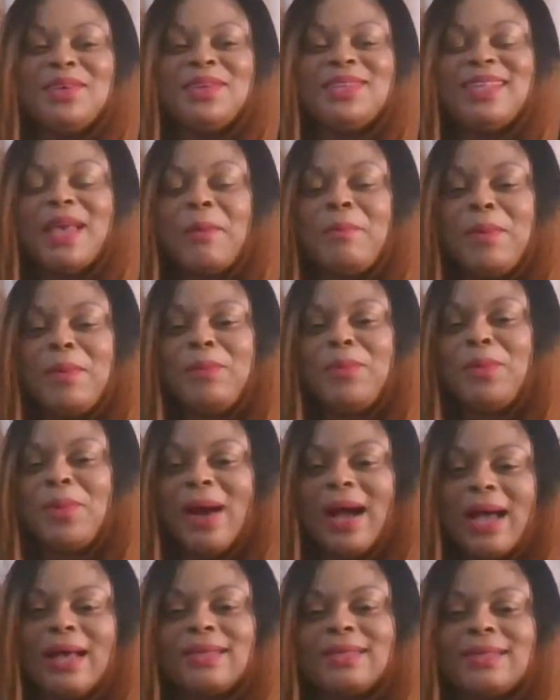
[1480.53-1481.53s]
that people
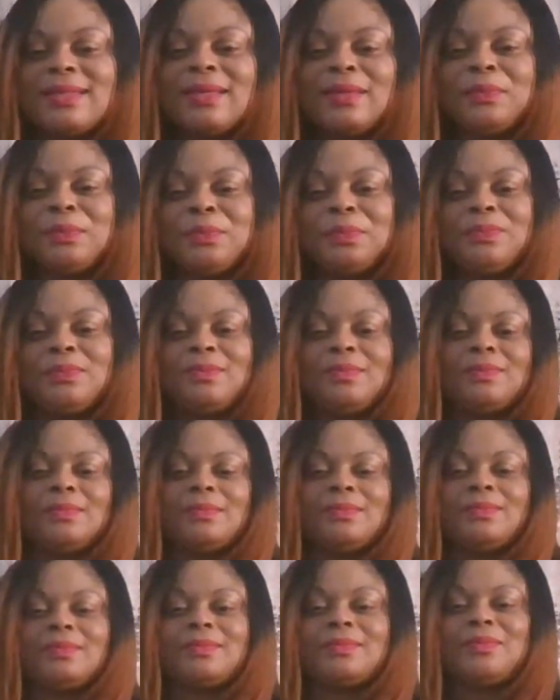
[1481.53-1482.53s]
ask.
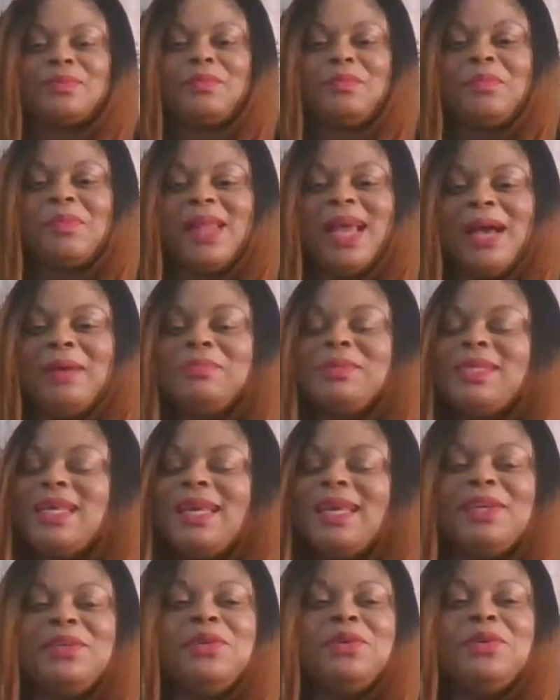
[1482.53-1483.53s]
I'm
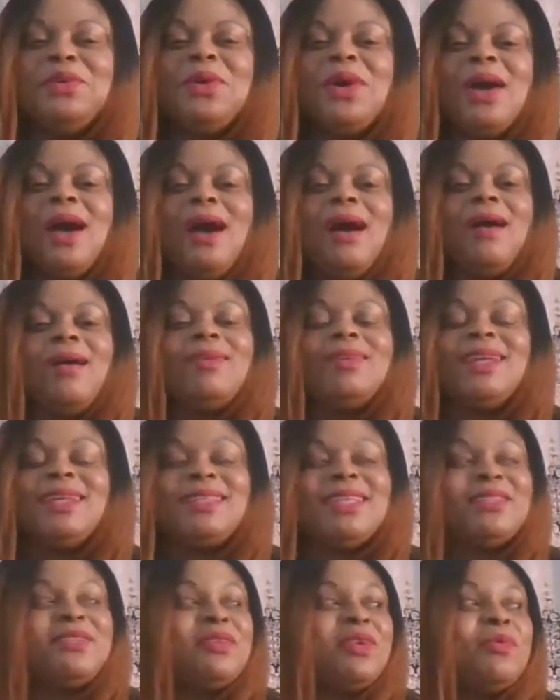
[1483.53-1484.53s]
telling you,
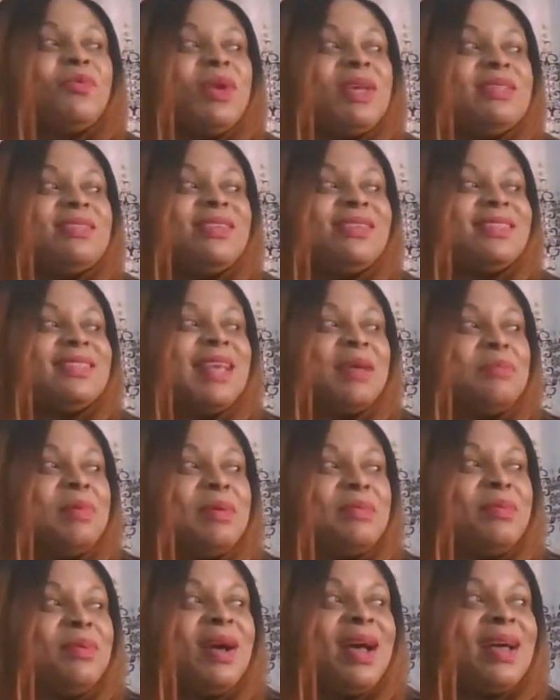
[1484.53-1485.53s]
unnecessary questions that
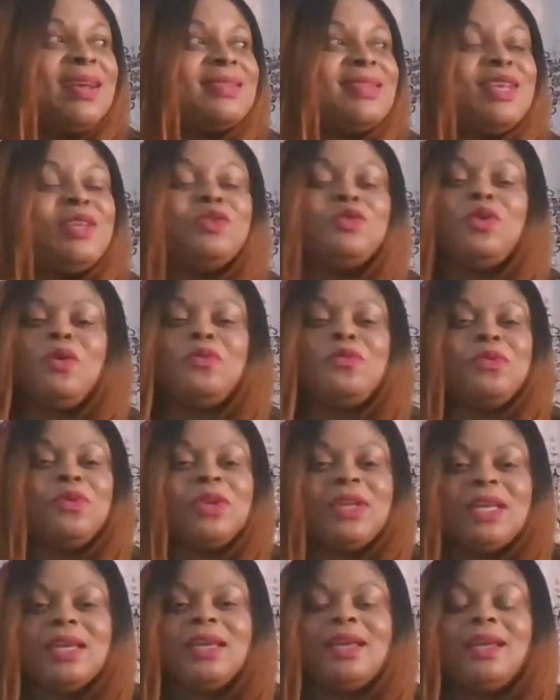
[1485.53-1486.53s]
people ask. It's so
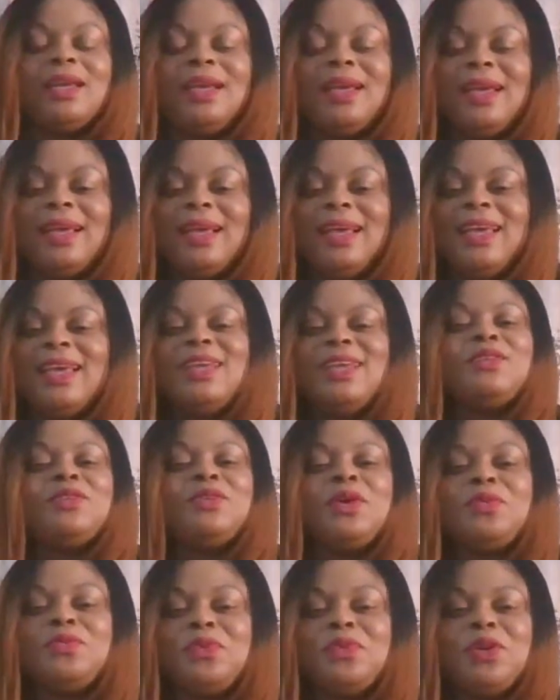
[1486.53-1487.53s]
funny. It's
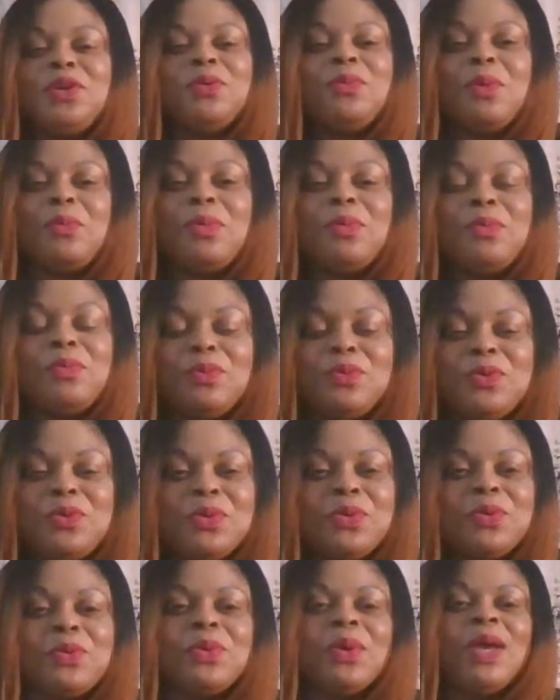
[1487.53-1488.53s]
so funny what people
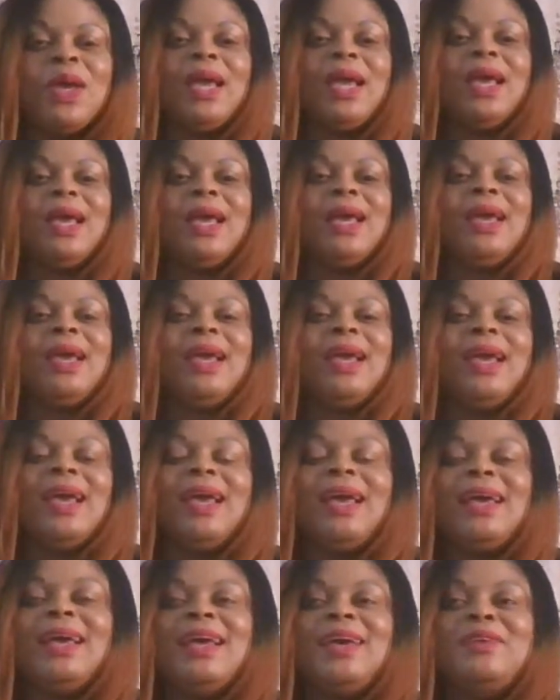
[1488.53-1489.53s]
do.
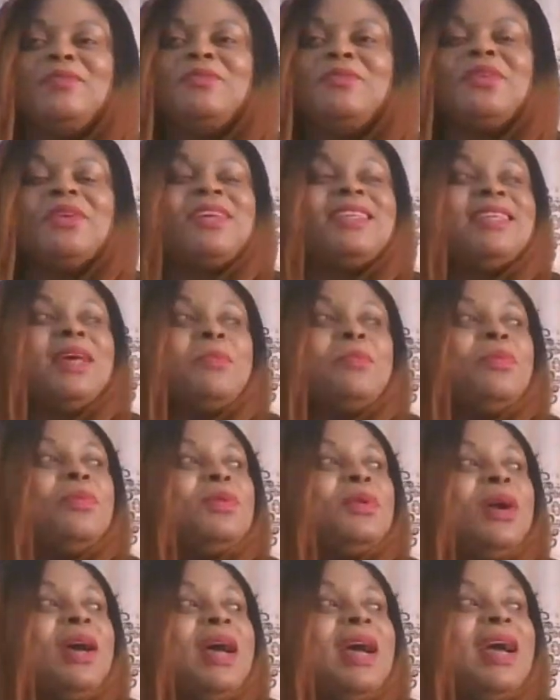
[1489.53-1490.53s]
For
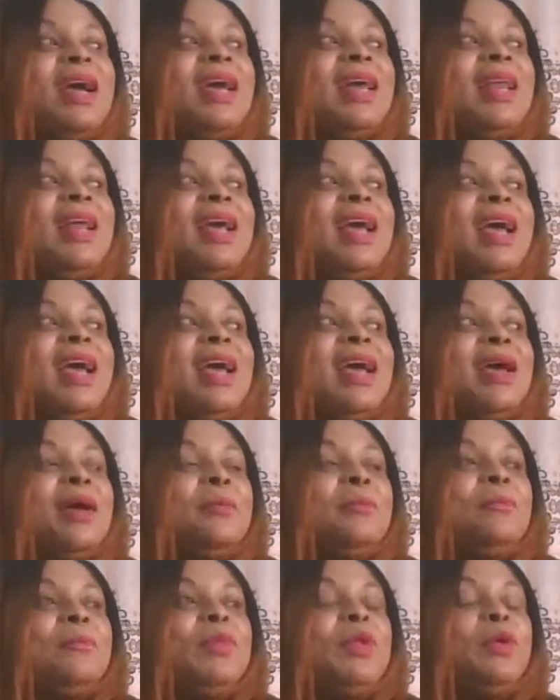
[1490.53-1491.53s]
example,
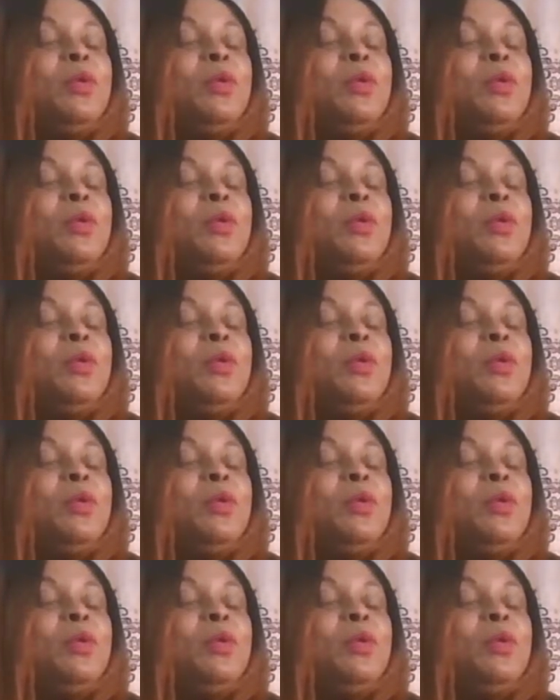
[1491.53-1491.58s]
you're